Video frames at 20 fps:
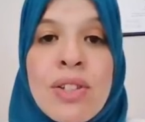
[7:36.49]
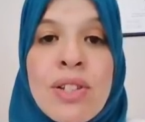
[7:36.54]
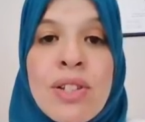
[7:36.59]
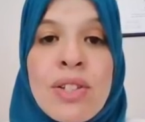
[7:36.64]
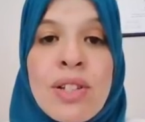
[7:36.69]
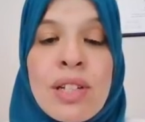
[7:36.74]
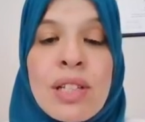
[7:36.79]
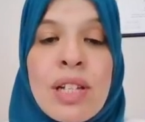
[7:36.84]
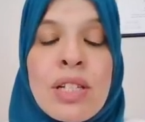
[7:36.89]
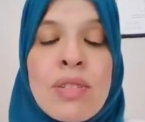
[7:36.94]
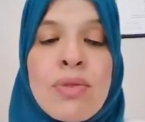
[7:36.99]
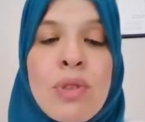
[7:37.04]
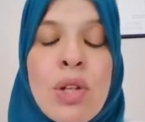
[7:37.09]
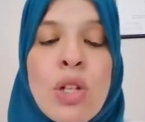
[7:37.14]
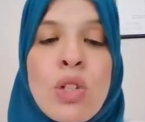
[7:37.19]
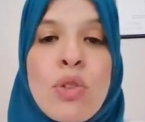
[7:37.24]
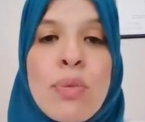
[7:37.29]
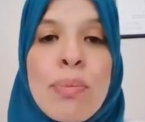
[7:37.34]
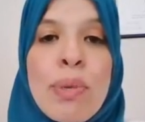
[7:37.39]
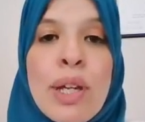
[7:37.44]
There's a
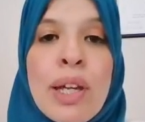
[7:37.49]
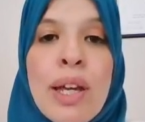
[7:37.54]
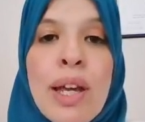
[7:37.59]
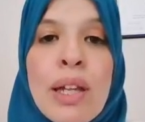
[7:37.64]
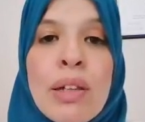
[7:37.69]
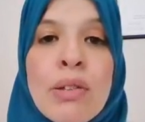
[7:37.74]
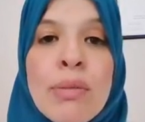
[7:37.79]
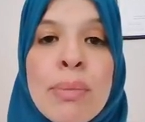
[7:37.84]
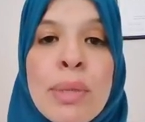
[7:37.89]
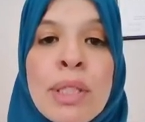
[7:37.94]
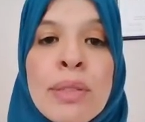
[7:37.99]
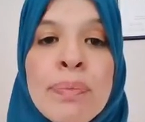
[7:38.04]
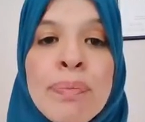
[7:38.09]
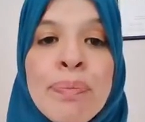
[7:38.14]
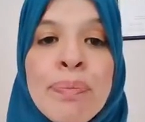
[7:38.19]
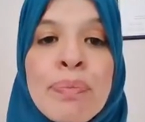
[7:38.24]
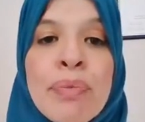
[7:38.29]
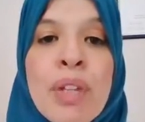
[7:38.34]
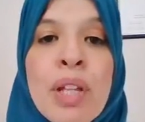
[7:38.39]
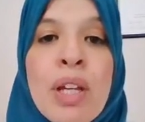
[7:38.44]
classification by Kellerman.
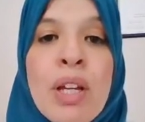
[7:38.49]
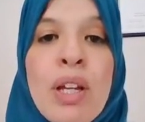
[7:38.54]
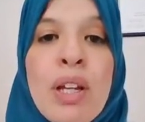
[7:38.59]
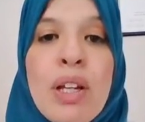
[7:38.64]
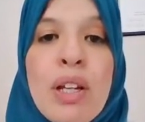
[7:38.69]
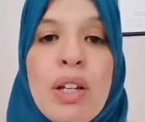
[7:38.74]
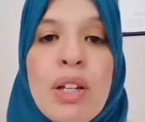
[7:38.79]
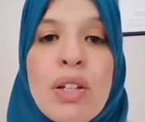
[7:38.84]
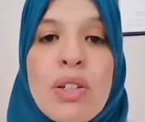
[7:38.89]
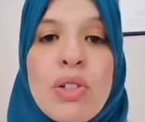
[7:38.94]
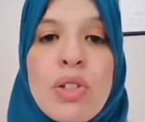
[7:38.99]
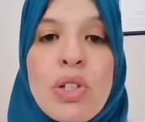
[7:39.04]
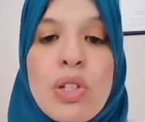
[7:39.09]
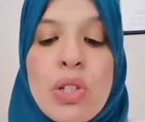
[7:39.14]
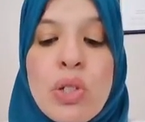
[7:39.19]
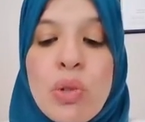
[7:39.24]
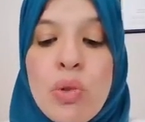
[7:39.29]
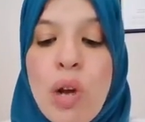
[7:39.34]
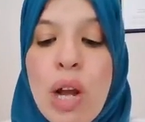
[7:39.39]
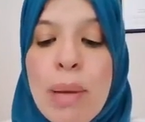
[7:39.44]
She
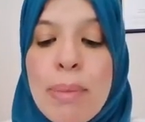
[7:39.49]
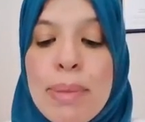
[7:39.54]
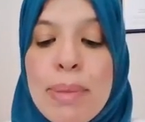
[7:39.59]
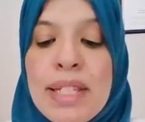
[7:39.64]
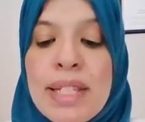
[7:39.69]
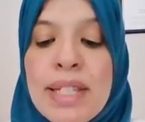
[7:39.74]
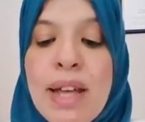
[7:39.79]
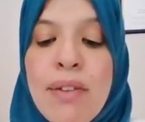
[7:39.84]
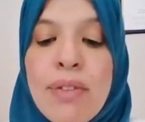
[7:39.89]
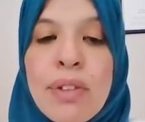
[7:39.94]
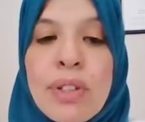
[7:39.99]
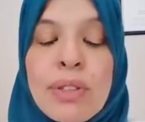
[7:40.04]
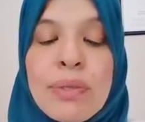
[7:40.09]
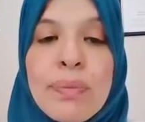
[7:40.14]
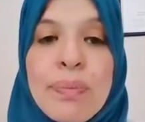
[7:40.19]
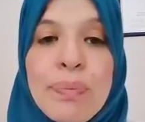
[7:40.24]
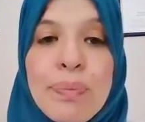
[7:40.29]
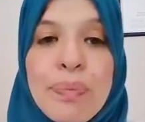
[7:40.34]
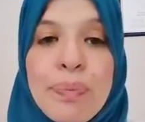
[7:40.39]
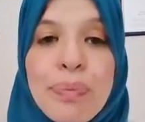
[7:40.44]
describes
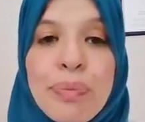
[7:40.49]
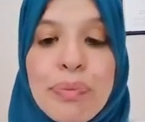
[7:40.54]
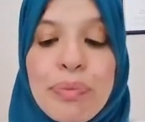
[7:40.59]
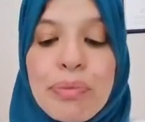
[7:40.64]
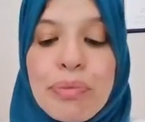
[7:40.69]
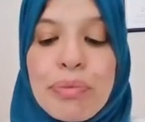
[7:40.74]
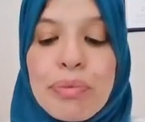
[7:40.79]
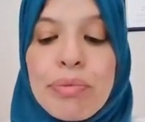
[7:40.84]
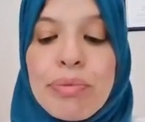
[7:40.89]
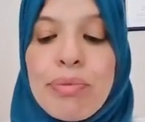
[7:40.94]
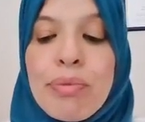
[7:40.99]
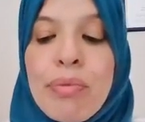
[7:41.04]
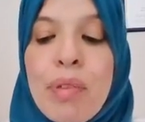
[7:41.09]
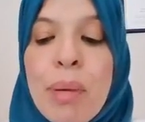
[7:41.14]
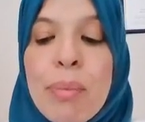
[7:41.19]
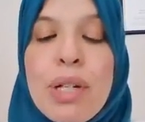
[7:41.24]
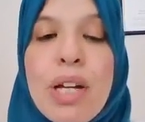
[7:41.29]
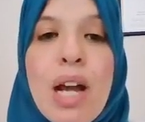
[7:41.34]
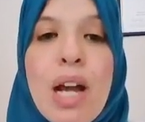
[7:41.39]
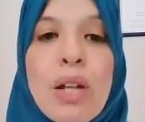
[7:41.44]
7,
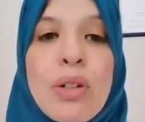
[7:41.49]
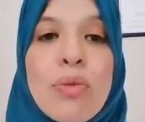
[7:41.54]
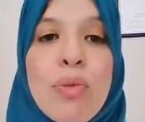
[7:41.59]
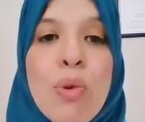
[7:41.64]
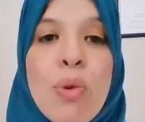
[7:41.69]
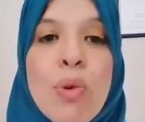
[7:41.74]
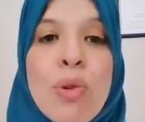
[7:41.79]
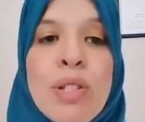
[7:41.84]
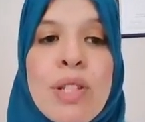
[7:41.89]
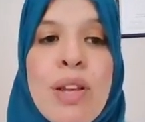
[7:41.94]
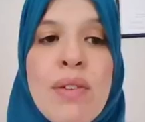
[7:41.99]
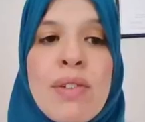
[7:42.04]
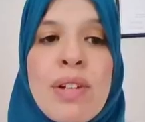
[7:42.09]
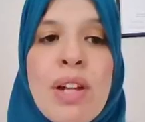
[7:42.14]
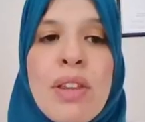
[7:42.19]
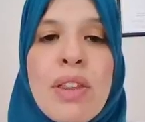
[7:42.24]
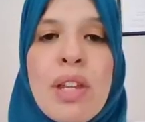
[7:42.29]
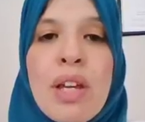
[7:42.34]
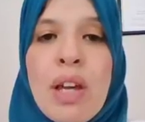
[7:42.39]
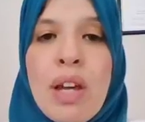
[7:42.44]
but out of all 7,
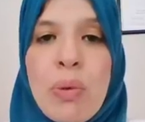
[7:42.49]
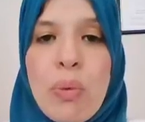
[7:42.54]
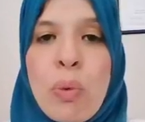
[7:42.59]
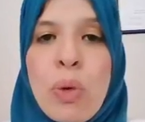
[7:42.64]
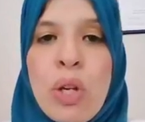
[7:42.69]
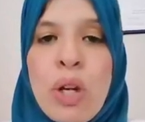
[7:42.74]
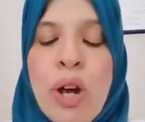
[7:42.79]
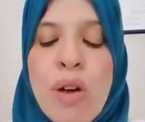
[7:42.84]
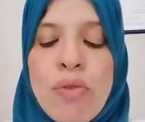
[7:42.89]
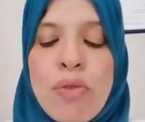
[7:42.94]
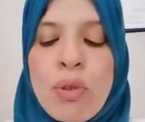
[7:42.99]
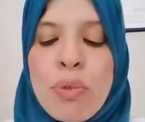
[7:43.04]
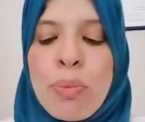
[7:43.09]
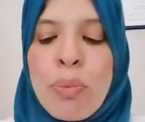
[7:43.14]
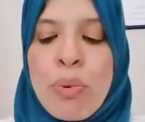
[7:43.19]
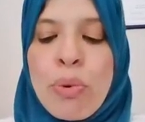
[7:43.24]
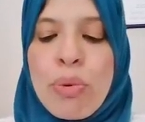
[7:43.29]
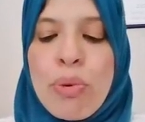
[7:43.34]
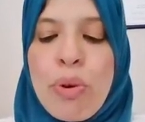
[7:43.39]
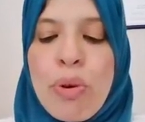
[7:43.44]
I think we covered
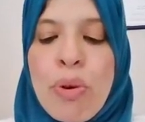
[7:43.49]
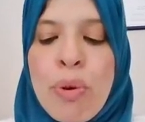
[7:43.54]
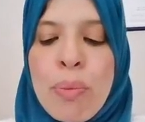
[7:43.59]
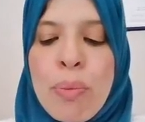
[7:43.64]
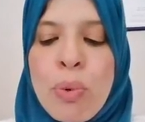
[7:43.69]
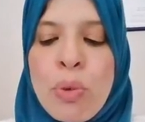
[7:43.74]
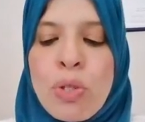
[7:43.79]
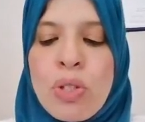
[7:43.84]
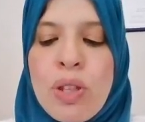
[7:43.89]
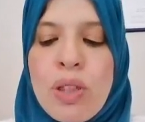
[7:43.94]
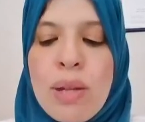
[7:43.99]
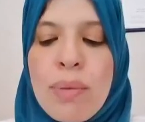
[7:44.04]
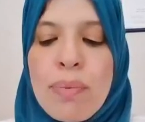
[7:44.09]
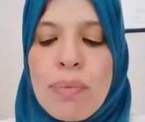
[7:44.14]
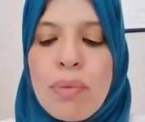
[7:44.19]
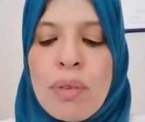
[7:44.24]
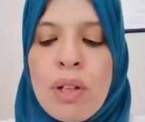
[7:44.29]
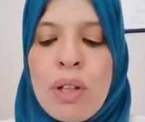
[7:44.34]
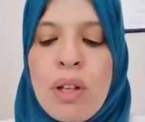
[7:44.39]
most of them.